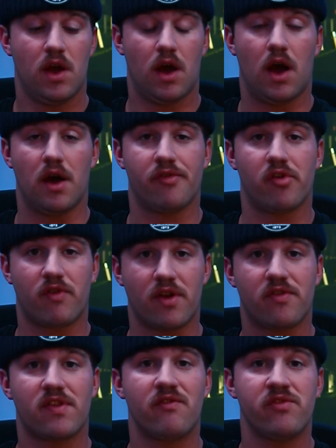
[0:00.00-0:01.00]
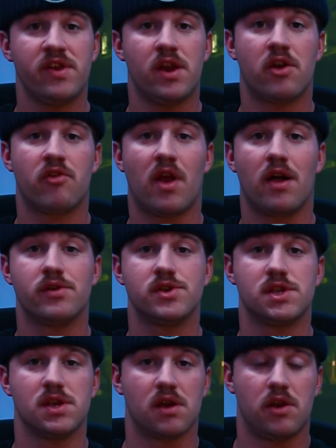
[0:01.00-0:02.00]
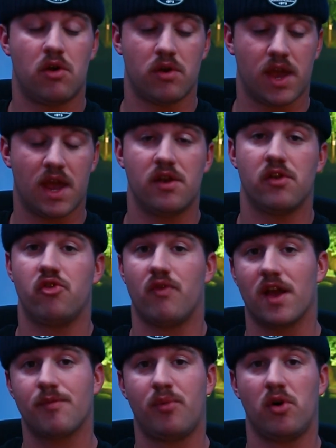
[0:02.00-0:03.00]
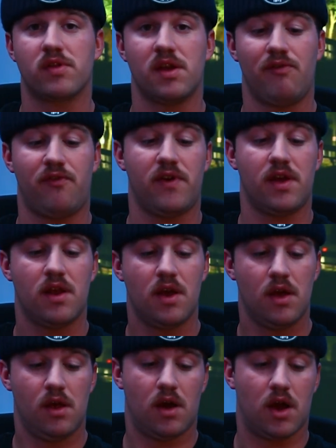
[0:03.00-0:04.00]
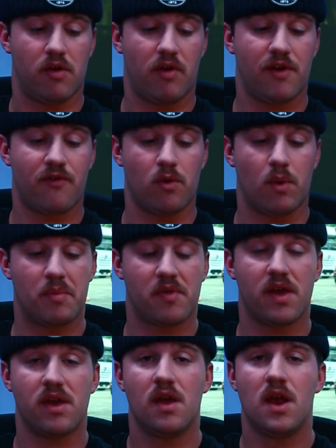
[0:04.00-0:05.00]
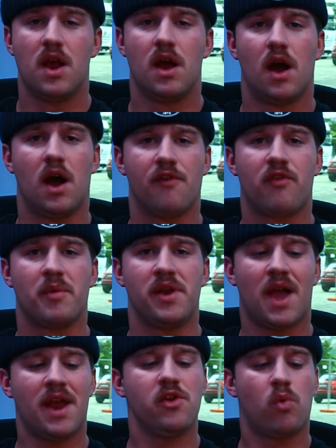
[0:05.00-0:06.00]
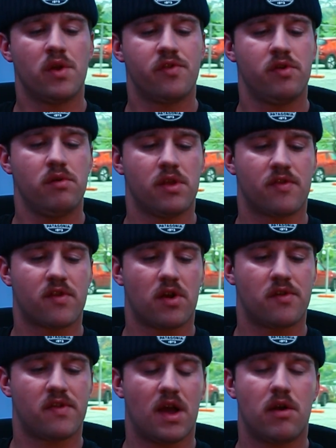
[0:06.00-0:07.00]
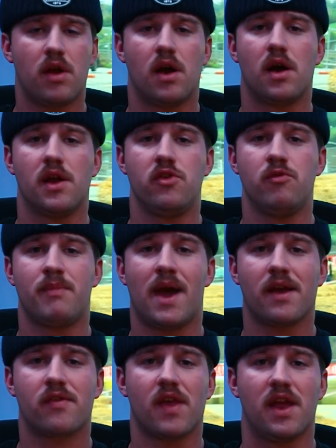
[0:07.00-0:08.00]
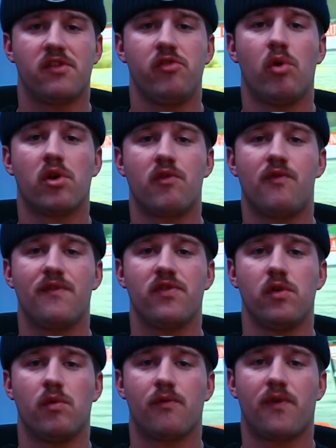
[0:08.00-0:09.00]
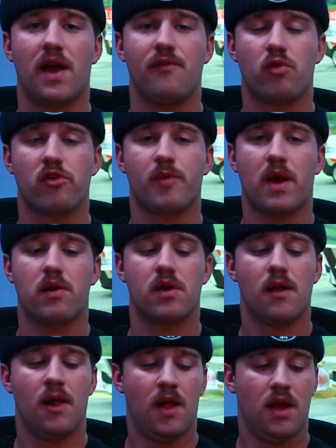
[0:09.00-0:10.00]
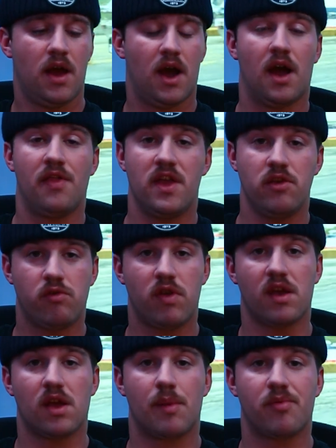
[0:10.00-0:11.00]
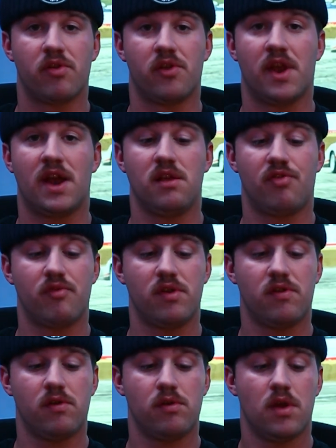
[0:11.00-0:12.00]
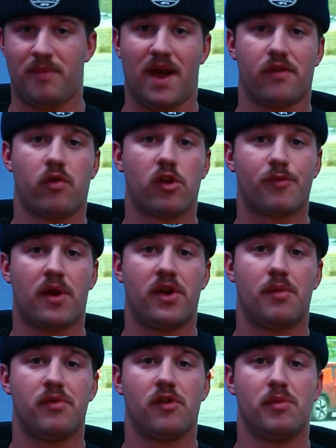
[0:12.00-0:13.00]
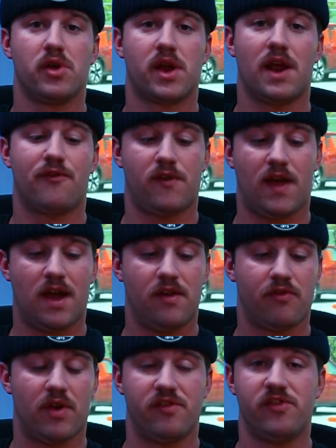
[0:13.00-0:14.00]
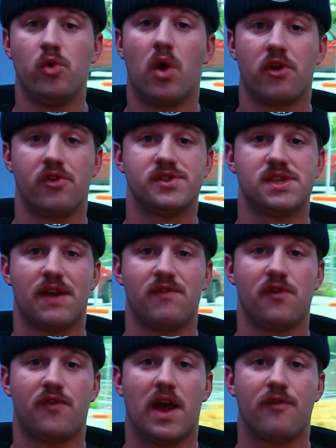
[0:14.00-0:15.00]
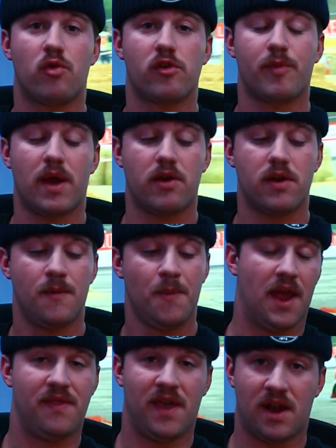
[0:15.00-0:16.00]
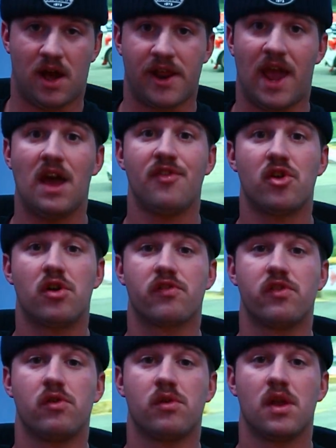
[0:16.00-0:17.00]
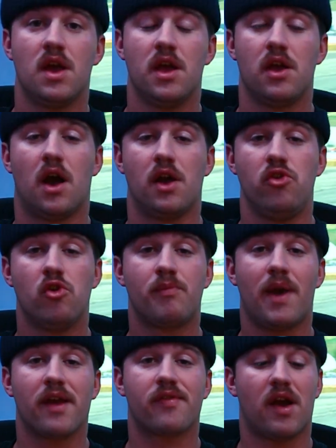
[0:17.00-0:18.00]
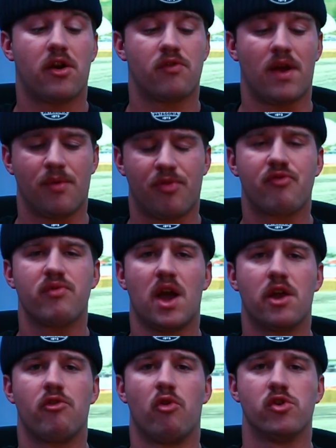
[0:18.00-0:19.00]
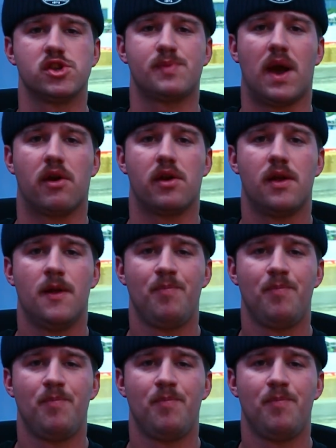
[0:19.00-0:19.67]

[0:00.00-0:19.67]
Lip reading: so around $1,700. You know, again, direct bolt-in fit right from the website. From a 91 tune, it starts out, you max at 255 horsepower. Then you take it up to the 93 tune. Max horsepower numbers you'll be looking at for that is around 275 horsepower. And then on an ethanol tune, you'll max out around 300 horsepower,